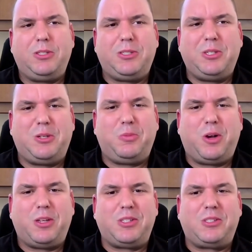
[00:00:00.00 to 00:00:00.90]
decision
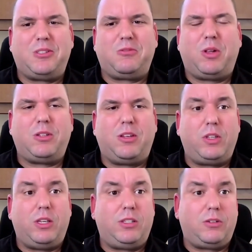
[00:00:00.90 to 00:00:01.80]
process is
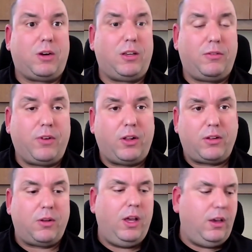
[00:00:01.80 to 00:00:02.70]
relatively easy right you follow